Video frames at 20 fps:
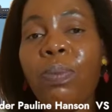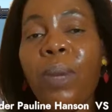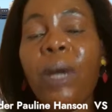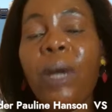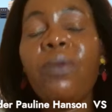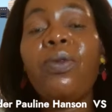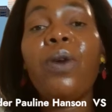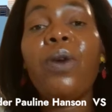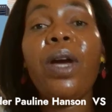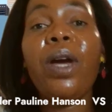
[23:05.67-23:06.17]
it,
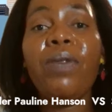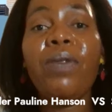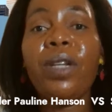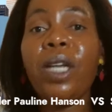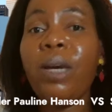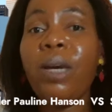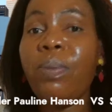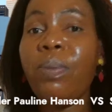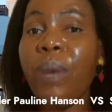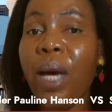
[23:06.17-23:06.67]
but for
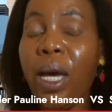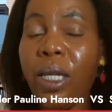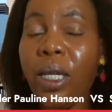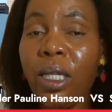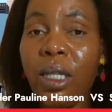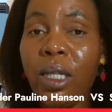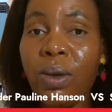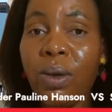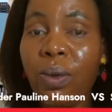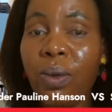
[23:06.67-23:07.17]
everyday
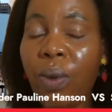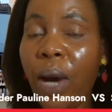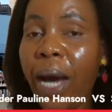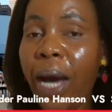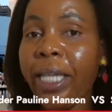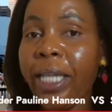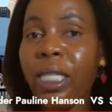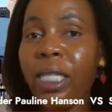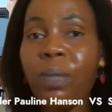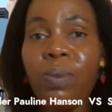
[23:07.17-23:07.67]
person who
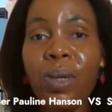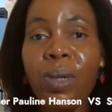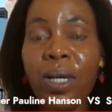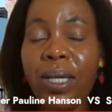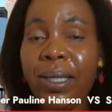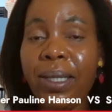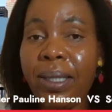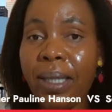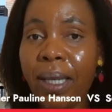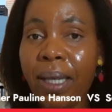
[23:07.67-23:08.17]
are
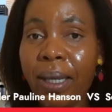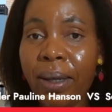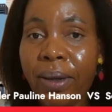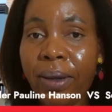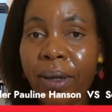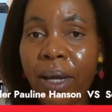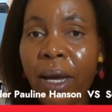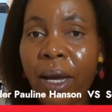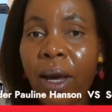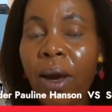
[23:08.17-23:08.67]

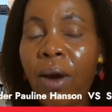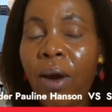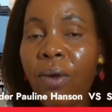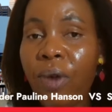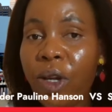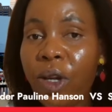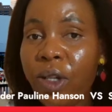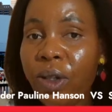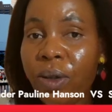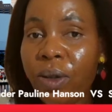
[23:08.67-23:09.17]
experiencing
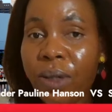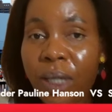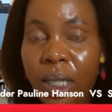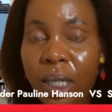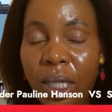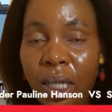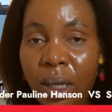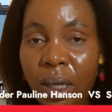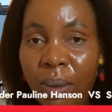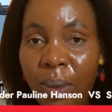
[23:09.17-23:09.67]
racial
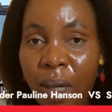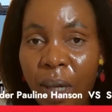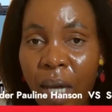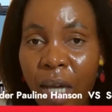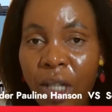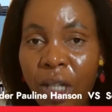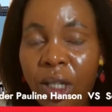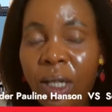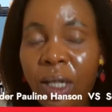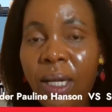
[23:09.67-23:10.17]

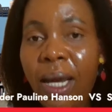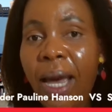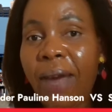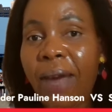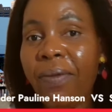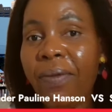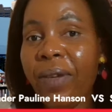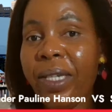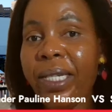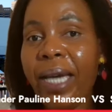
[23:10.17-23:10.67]
discrimination
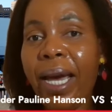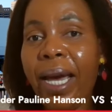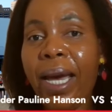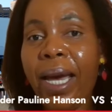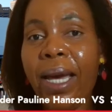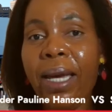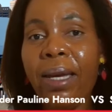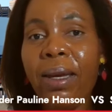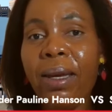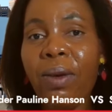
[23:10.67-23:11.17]
every
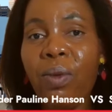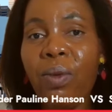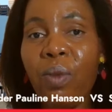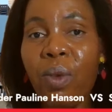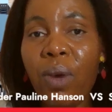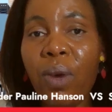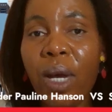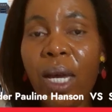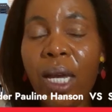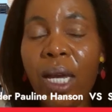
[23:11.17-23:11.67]
day
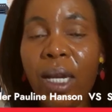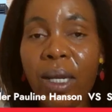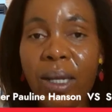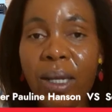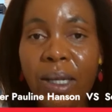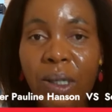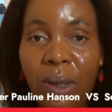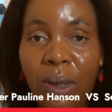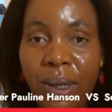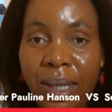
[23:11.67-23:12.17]

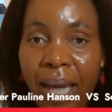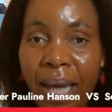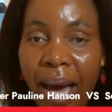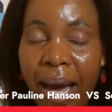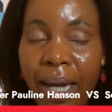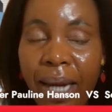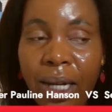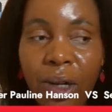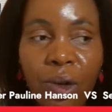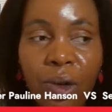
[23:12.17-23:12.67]
in the
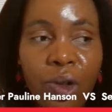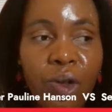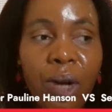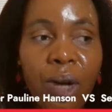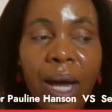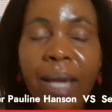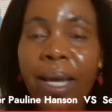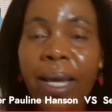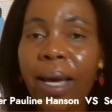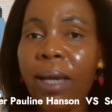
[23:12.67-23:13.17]
society, in
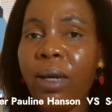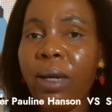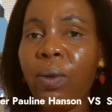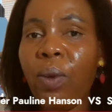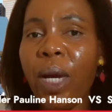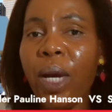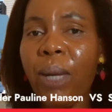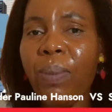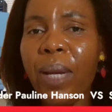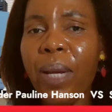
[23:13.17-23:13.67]
Australia, in
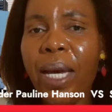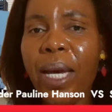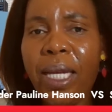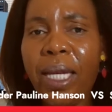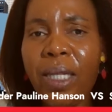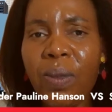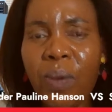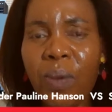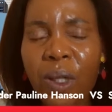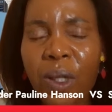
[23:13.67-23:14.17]
the
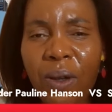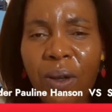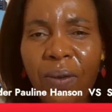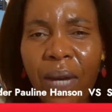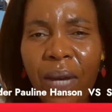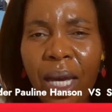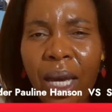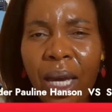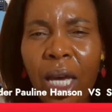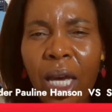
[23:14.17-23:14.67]
workplace,
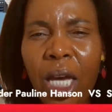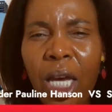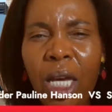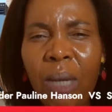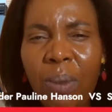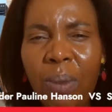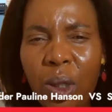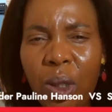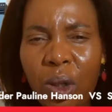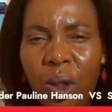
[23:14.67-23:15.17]
whatsoever,
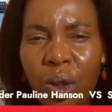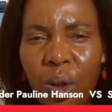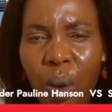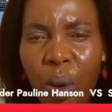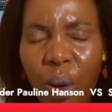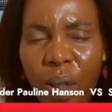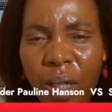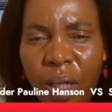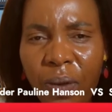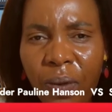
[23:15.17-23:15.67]
it'd be
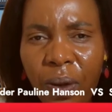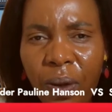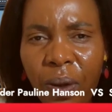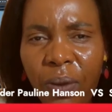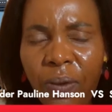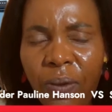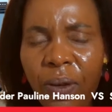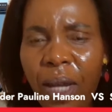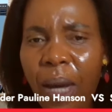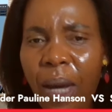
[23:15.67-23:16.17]
so
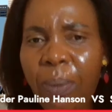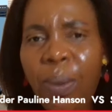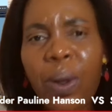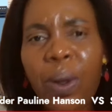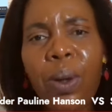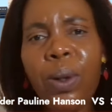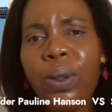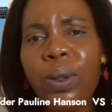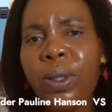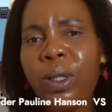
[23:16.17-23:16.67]
difficult for that
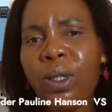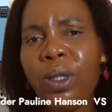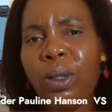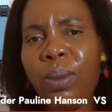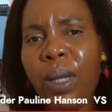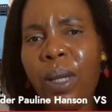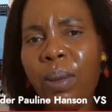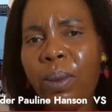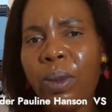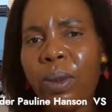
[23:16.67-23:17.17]
person
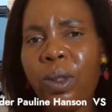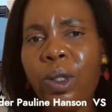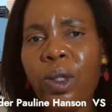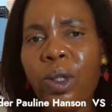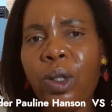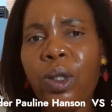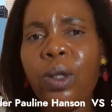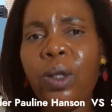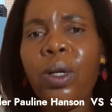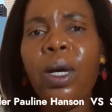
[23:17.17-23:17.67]
to be able
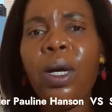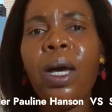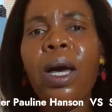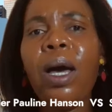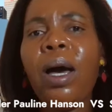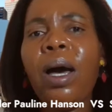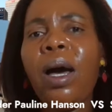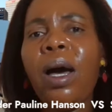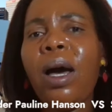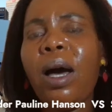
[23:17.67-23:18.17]
to
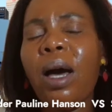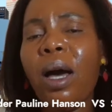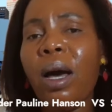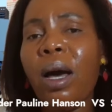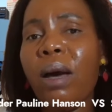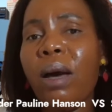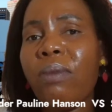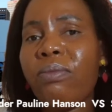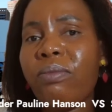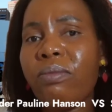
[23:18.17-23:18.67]

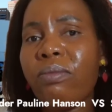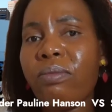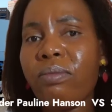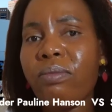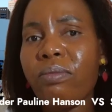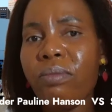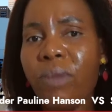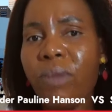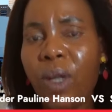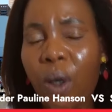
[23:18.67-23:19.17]

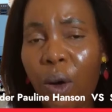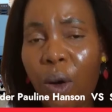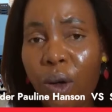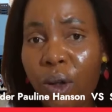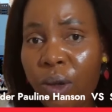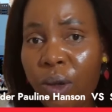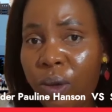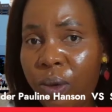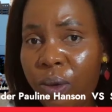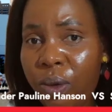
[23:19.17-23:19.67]
go
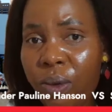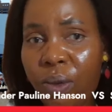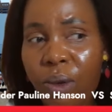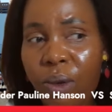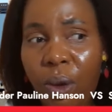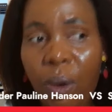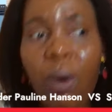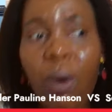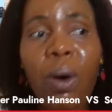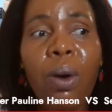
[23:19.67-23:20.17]
to
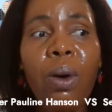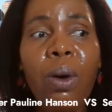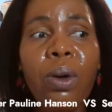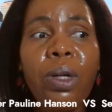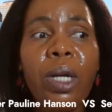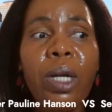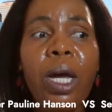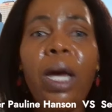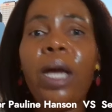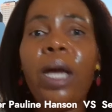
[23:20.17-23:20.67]
the
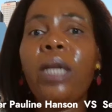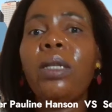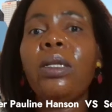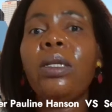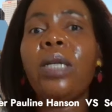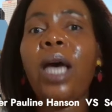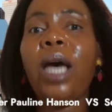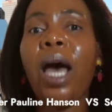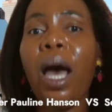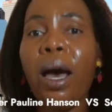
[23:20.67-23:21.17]
court
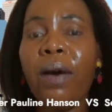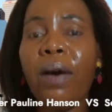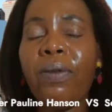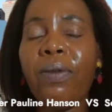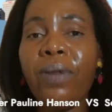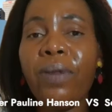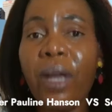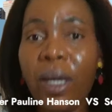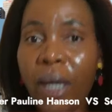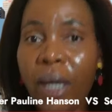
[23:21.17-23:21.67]
and
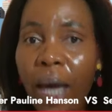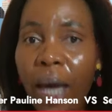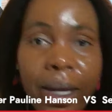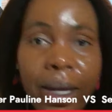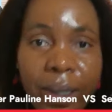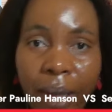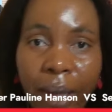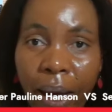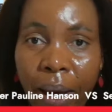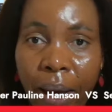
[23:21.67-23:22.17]
have their
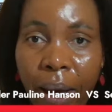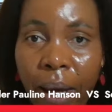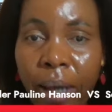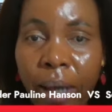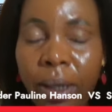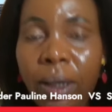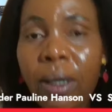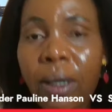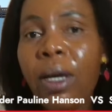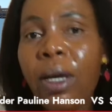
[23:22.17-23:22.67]
case
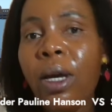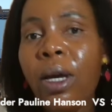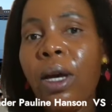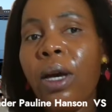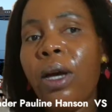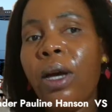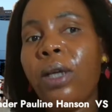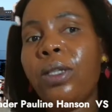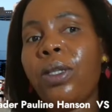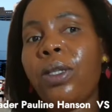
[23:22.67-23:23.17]
heard.
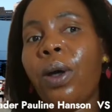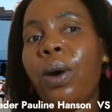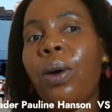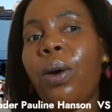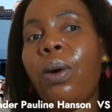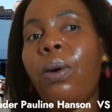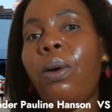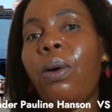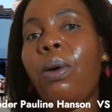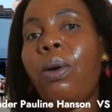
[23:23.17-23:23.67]

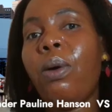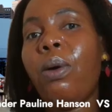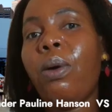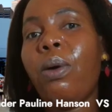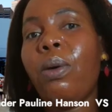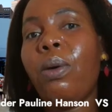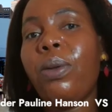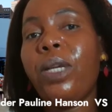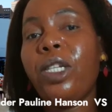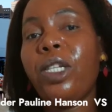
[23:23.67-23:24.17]
So
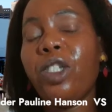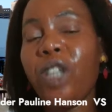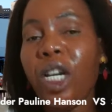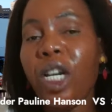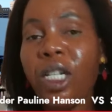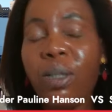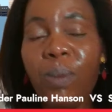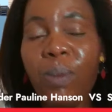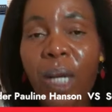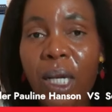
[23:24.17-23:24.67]
this
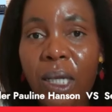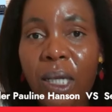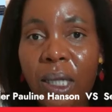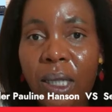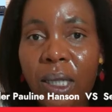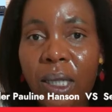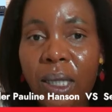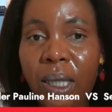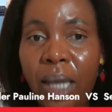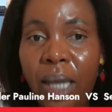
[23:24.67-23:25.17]

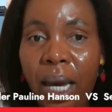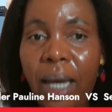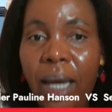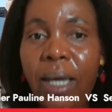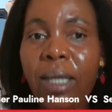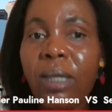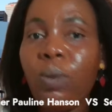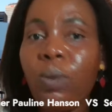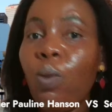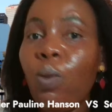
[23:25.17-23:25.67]
judgment, yeah,
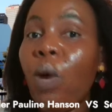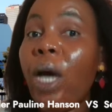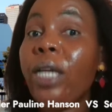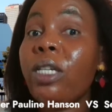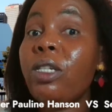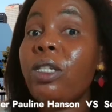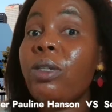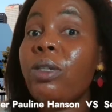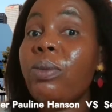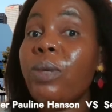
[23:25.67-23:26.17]
it's
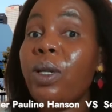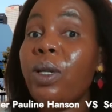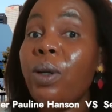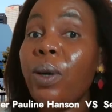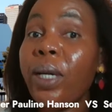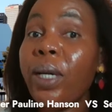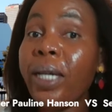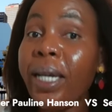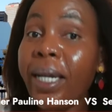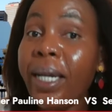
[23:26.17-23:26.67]
one to be
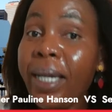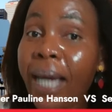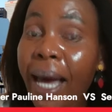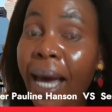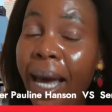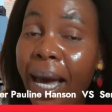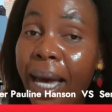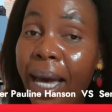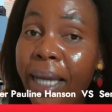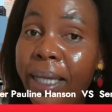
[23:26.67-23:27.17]
looked
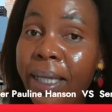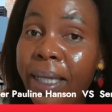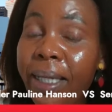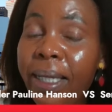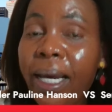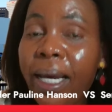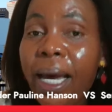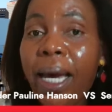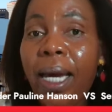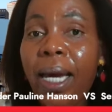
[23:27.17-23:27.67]

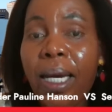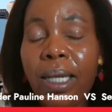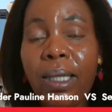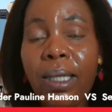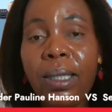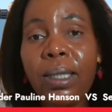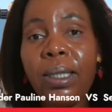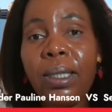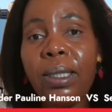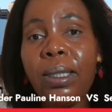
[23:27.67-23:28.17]
at
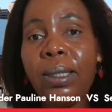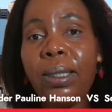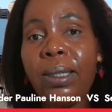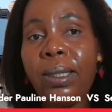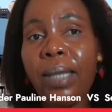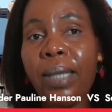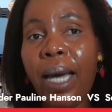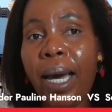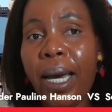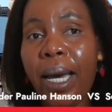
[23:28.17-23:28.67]
and to
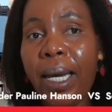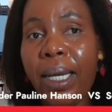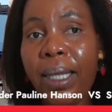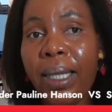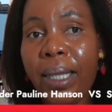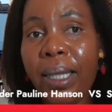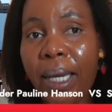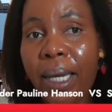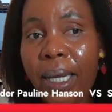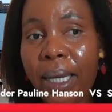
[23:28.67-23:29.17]

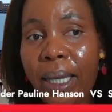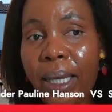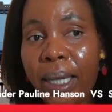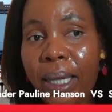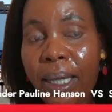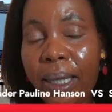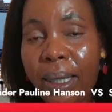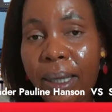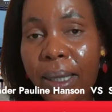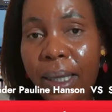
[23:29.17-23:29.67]
say there
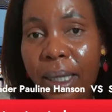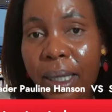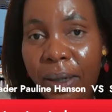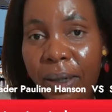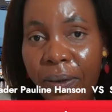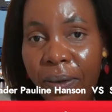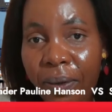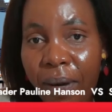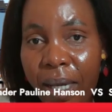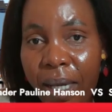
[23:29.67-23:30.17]
is a
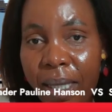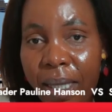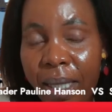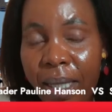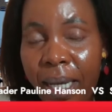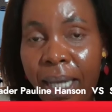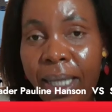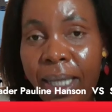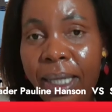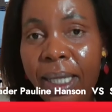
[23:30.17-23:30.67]

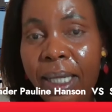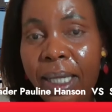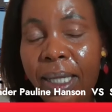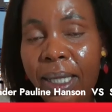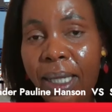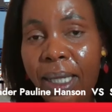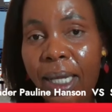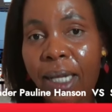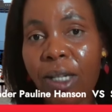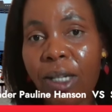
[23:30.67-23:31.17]
difference here,
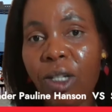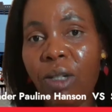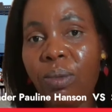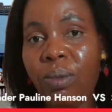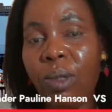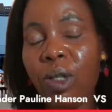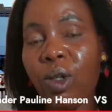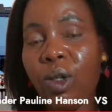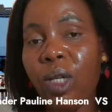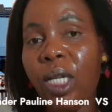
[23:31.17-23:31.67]

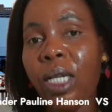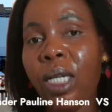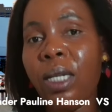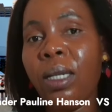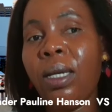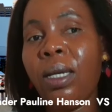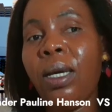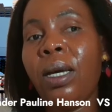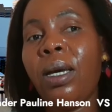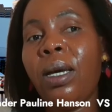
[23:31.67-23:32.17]
distinguish
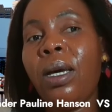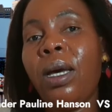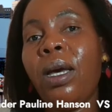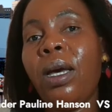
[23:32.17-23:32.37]
between